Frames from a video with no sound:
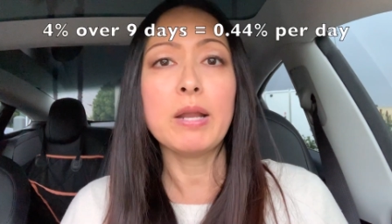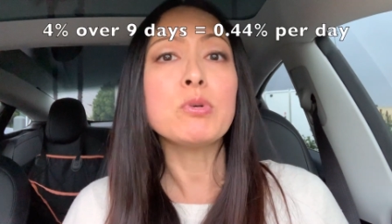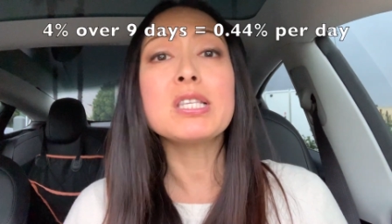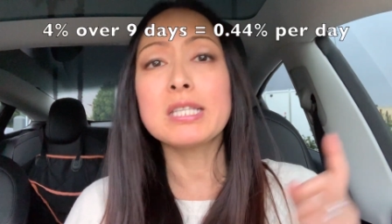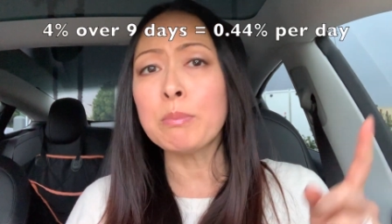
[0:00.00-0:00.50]
But it
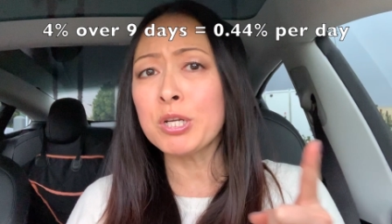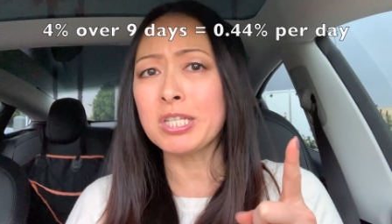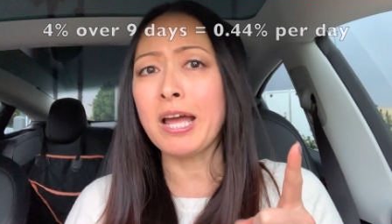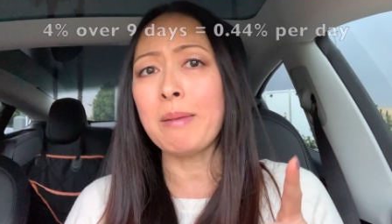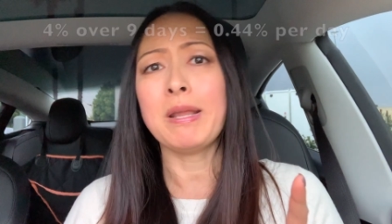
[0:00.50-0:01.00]
was
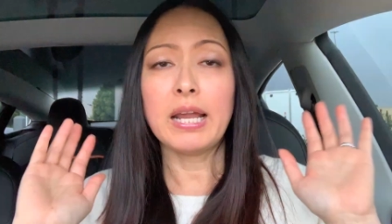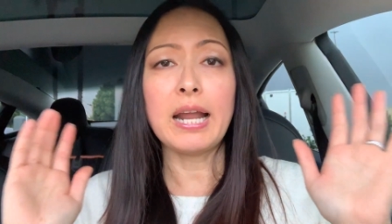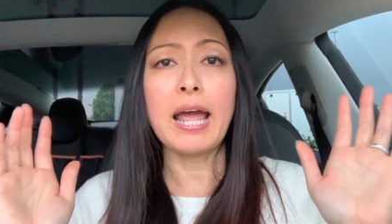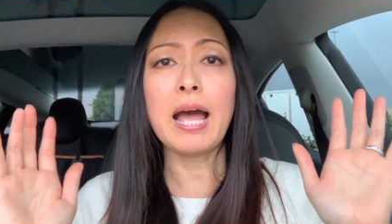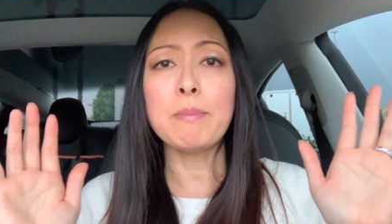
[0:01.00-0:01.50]
summertime and,
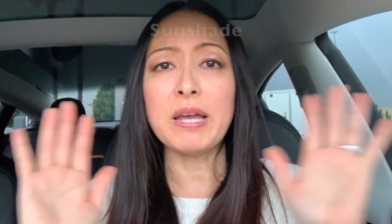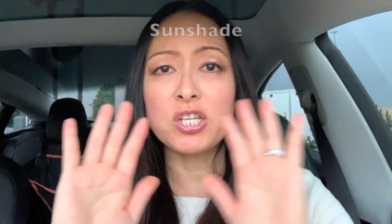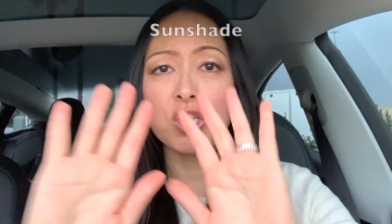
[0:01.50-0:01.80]
and I had my